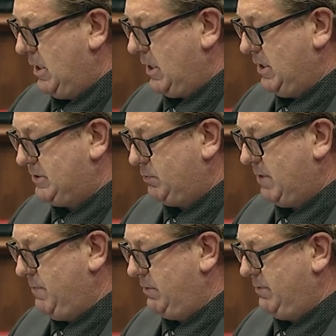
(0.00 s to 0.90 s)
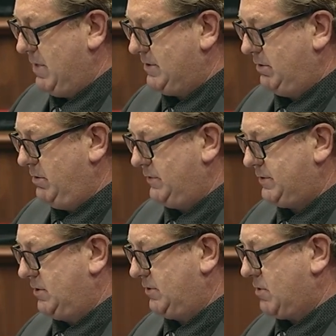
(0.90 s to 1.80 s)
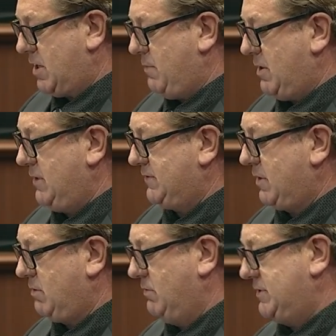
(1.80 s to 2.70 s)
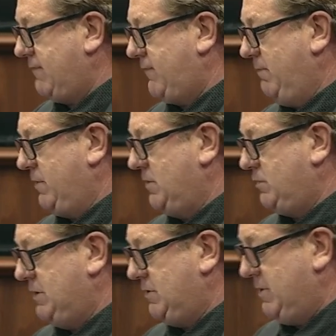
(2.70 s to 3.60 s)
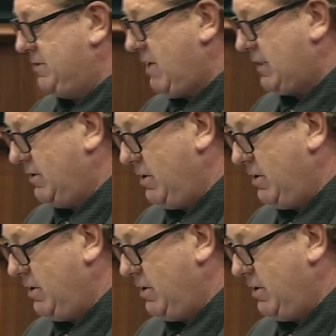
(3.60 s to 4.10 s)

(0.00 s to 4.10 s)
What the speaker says: I use the word mental illness to describe my historical suffering because we should be direct and